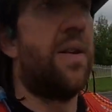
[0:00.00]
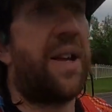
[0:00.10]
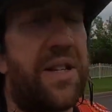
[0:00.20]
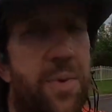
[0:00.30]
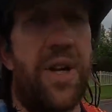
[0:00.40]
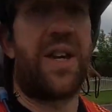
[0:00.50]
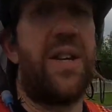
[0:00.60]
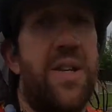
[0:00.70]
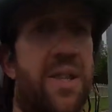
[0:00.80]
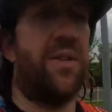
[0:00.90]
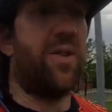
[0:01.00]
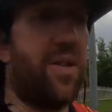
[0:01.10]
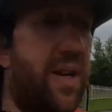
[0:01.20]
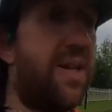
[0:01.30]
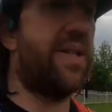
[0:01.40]
next weekend at
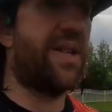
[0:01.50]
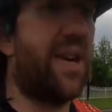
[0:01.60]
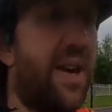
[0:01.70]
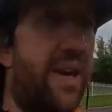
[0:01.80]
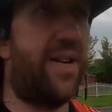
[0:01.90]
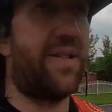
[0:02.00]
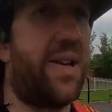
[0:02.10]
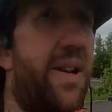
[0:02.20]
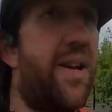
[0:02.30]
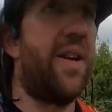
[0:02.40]
the Yans and